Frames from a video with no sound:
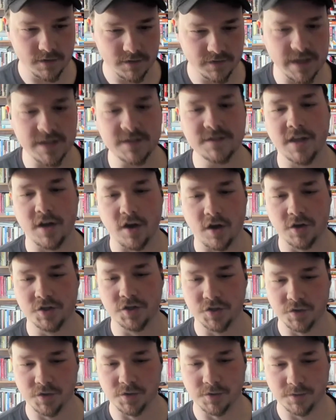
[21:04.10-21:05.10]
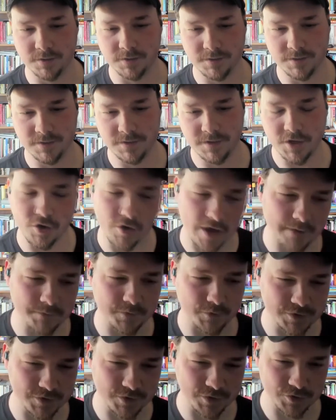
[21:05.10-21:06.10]
things that aren't true. You don't have
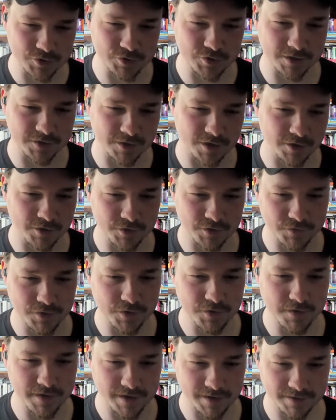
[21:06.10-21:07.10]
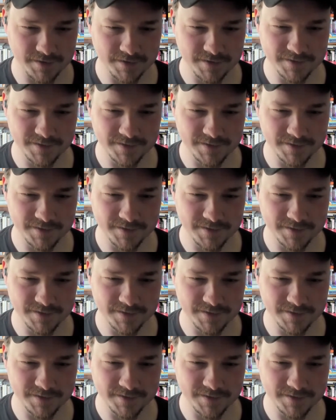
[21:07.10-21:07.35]
to listen to your instructor. I don't know if you knew that.